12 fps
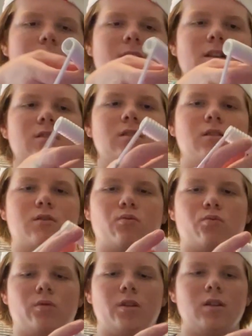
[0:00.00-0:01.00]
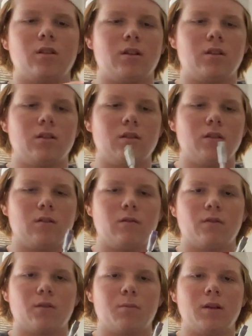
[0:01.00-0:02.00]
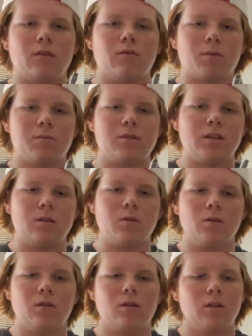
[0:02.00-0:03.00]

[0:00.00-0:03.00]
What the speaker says: actually looks really good for being from TEMU.